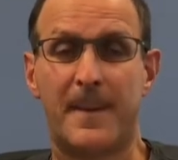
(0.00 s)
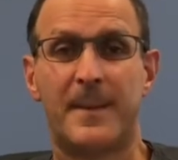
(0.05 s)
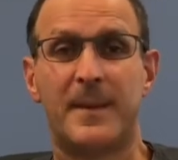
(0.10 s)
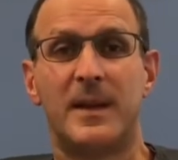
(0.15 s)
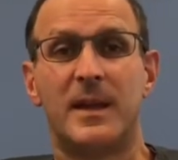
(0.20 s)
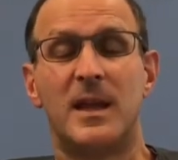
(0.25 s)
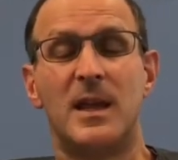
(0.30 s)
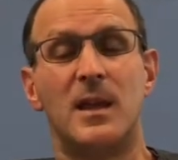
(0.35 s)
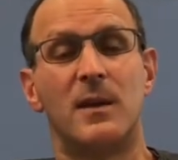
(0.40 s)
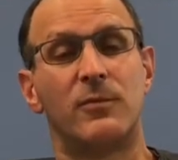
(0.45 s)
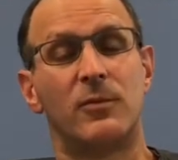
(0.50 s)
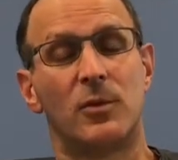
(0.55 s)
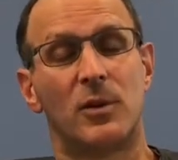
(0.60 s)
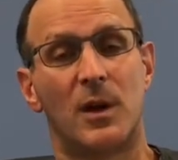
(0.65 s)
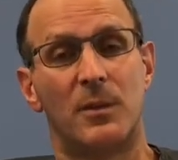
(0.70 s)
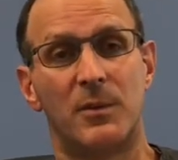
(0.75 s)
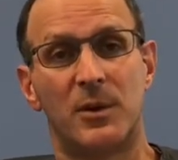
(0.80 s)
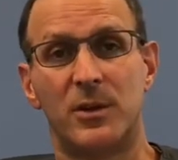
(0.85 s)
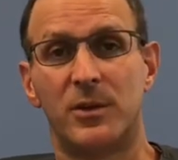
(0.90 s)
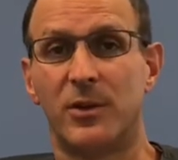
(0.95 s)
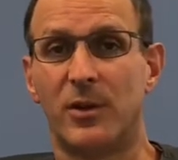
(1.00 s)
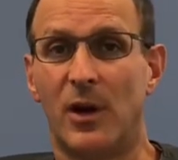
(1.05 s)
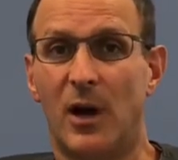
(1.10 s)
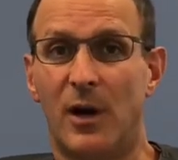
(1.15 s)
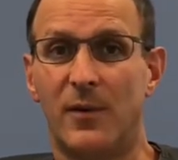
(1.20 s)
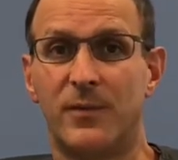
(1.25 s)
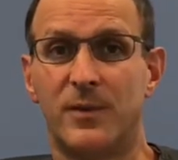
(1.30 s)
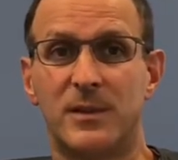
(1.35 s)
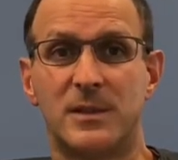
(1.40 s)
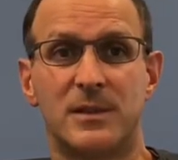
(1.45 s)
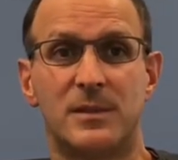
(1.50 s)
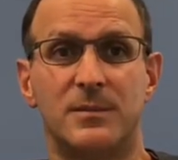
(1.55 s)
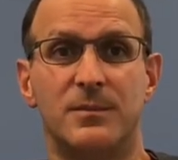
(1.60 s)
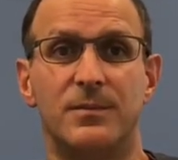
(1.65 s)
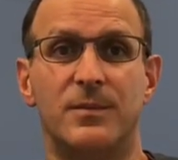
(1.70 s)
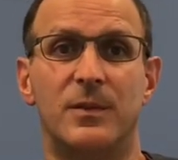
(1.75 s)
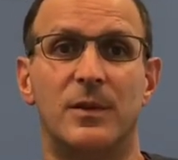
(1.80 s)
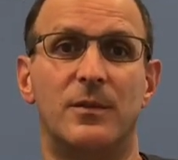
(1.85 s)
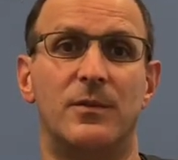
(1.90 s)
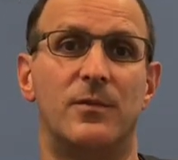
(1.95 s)
If you're coming into the office
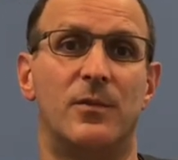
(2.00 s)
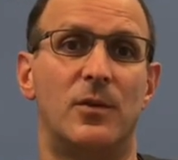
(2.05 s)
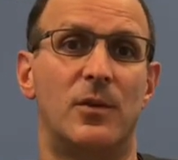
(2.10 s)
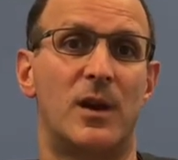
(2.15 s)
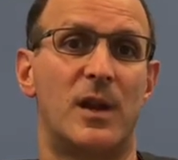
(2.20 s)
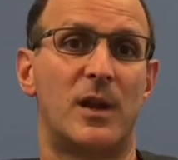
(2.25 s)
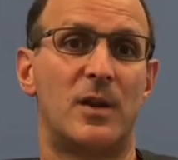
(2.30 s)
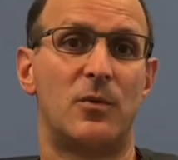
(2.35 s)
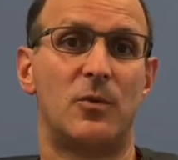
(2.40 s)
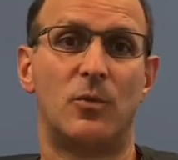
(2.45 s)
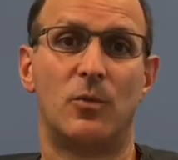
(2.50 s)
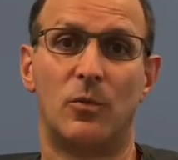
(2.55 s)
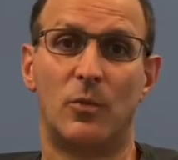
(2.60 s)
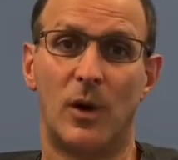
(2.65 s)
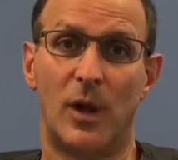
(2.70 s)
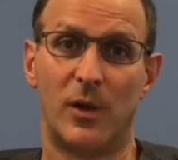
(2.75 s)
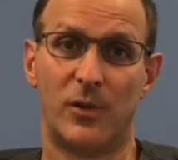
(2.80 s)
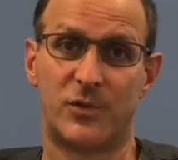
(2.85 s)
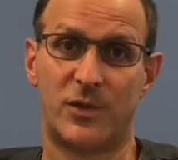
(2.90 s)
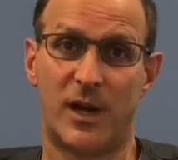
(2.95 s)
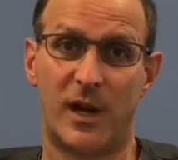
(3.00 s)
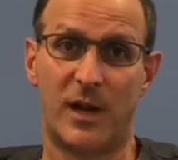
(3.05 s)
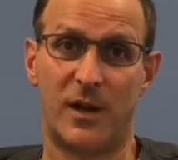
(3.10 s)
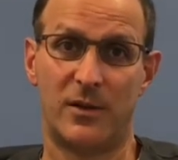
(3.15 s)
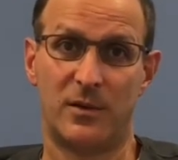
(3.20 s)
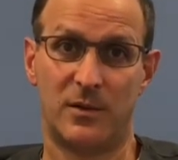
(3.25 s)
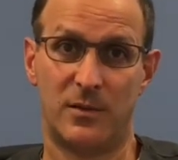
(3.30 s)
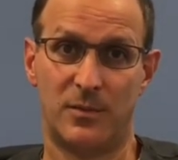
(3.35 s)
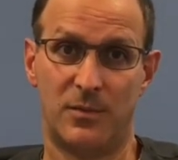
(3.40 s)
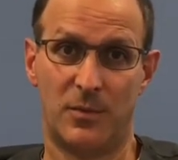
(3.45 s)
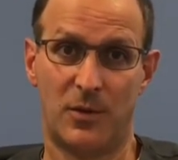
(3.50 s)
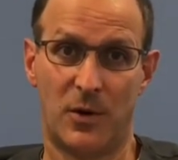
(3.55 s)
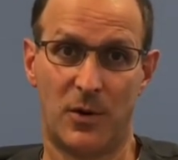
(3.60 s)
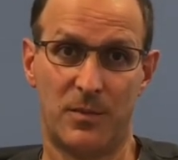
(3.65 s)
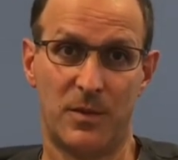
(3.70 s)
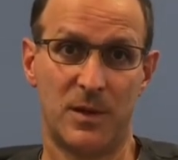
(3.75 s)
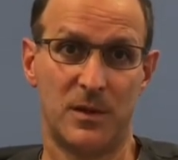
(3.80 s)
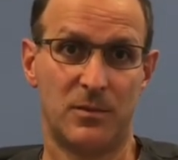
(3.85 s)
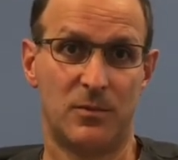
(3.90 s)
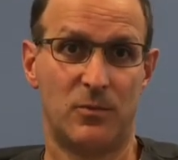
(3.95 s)
for a well child appointment
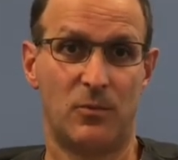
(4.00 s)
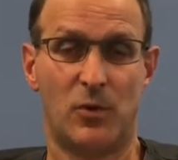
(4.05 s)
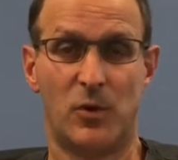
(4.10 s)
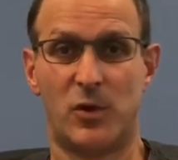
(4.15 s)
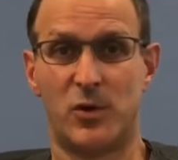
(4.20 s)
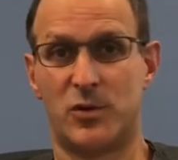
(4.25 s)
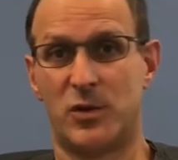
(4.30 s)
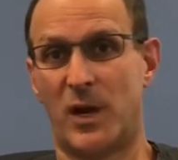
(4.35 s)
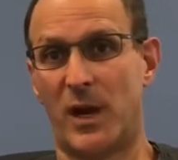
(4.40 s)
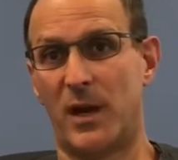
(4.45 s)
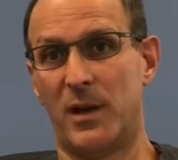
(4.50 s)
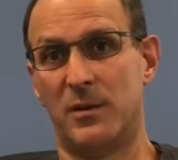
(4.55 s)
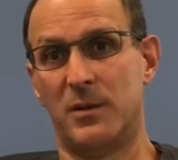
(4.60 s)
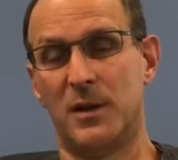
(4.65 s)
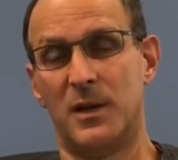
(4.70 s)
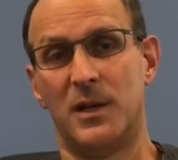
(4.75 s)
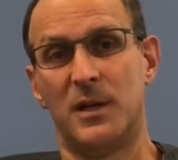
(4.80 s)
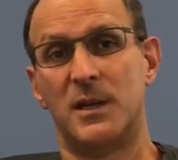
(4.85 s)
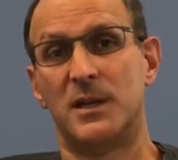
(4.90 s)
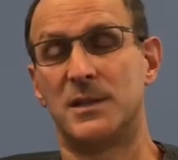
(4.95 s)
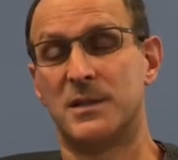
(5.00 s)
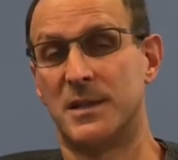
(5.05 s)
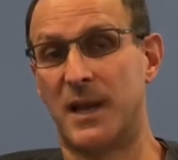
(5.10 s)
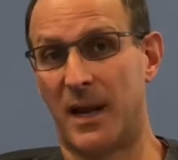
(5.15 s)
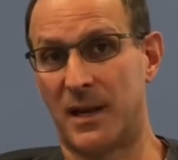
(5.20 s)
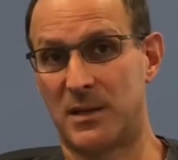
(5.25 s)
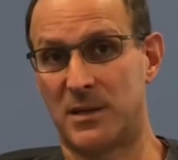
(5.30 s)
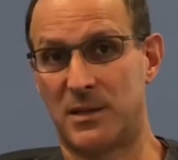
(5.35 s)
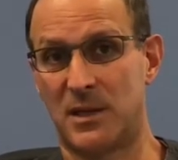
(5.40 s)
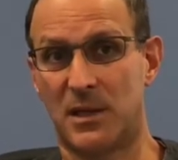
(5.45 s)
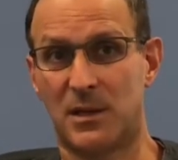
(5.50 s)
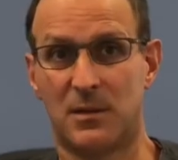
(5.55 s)
where your child is not sick,